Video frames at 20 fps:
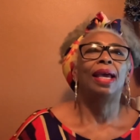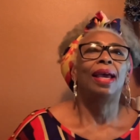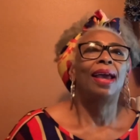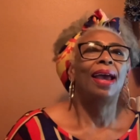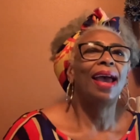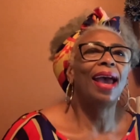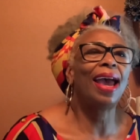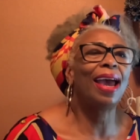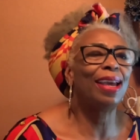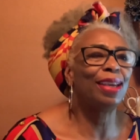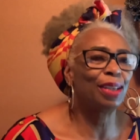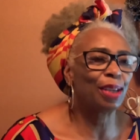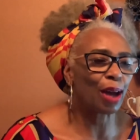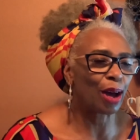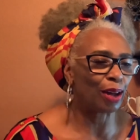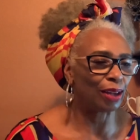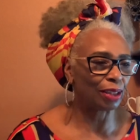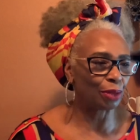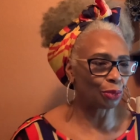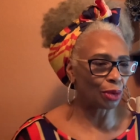Hey
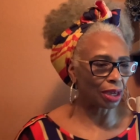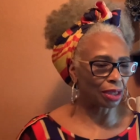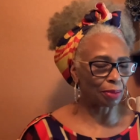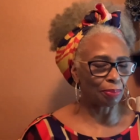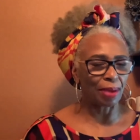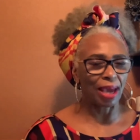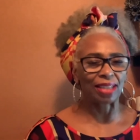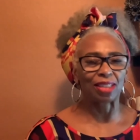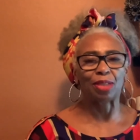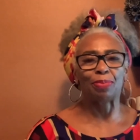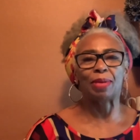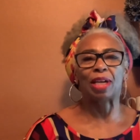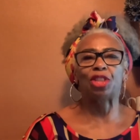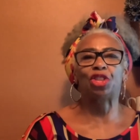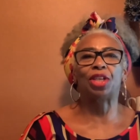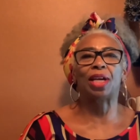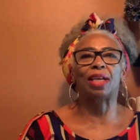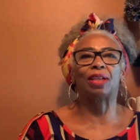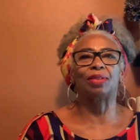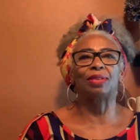y'all and welcome back to my
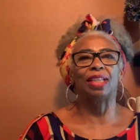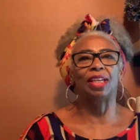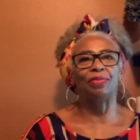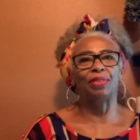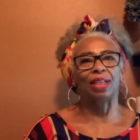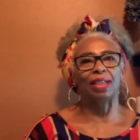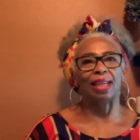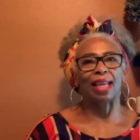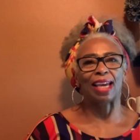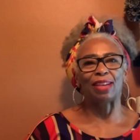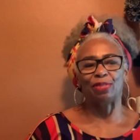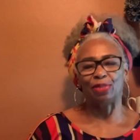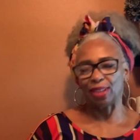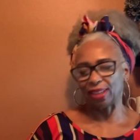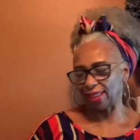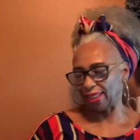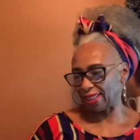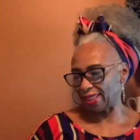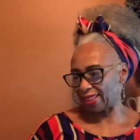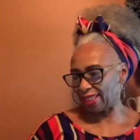channel, Living Life
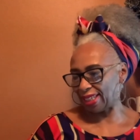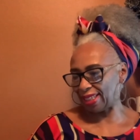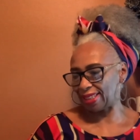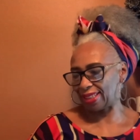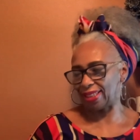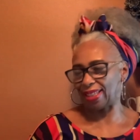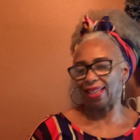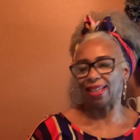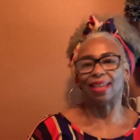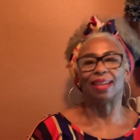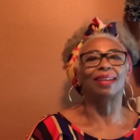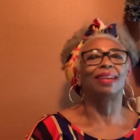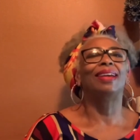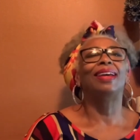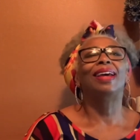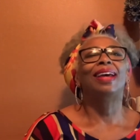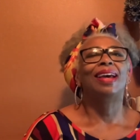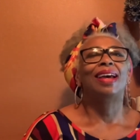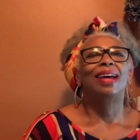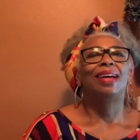with Letycia.
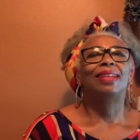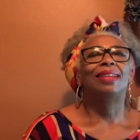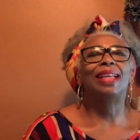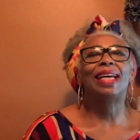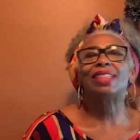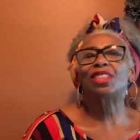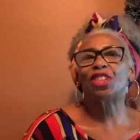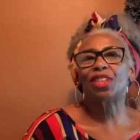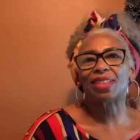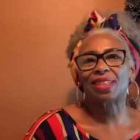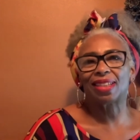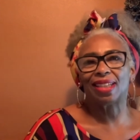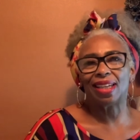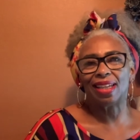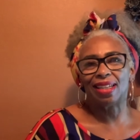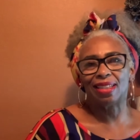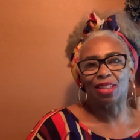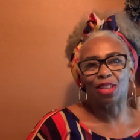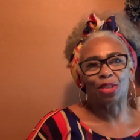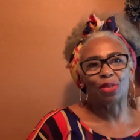Let's just
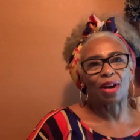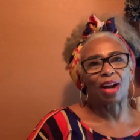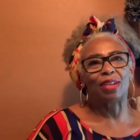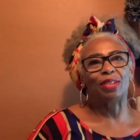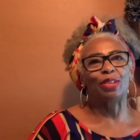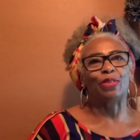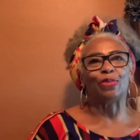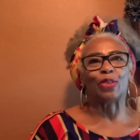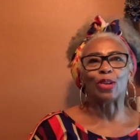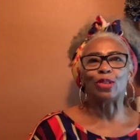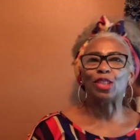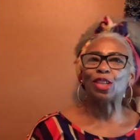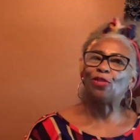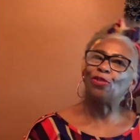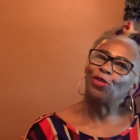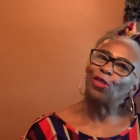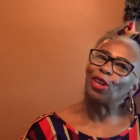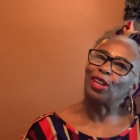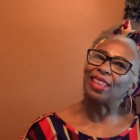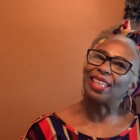get into our devotion
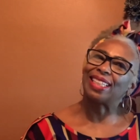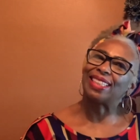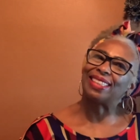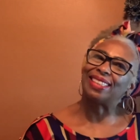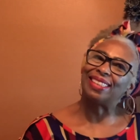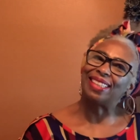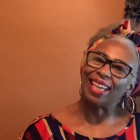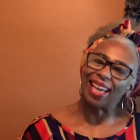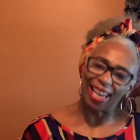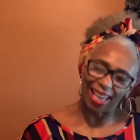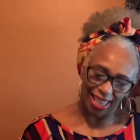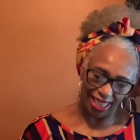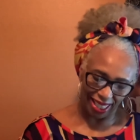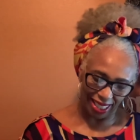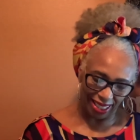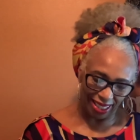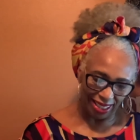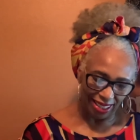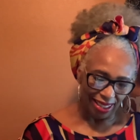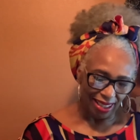for the
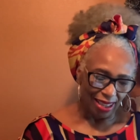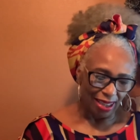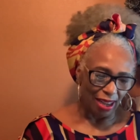day.